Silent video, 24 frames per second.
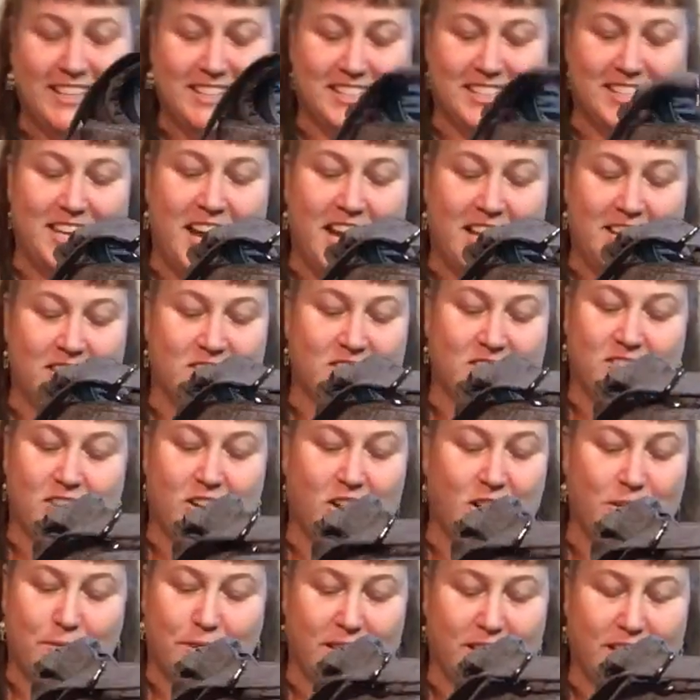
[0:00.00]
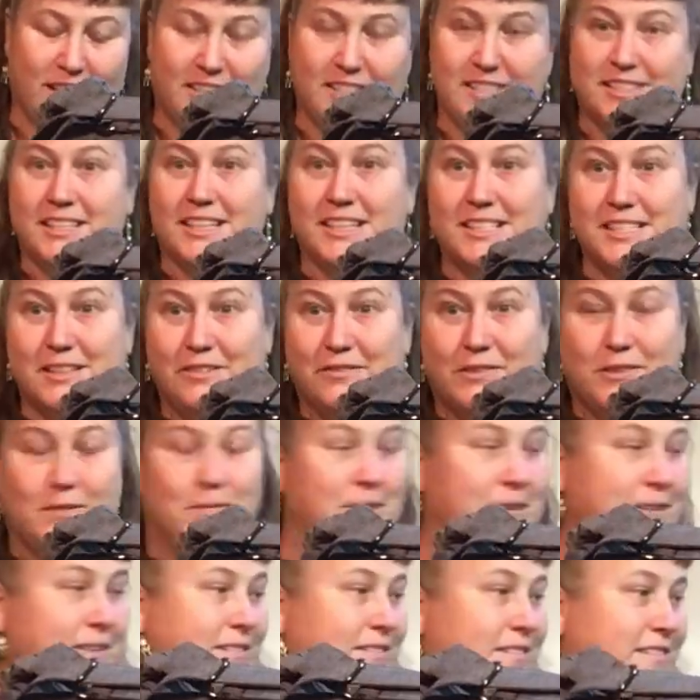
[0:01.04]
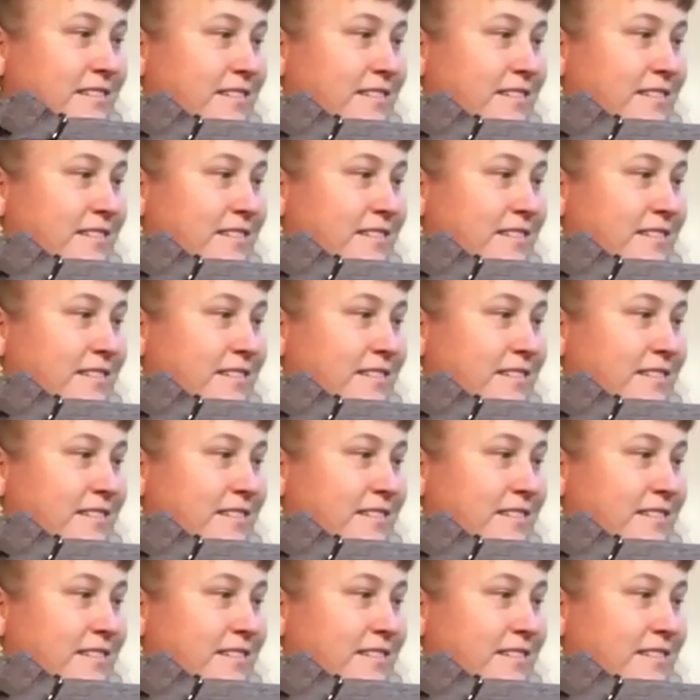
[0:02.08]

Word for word: snake that started with like six of them.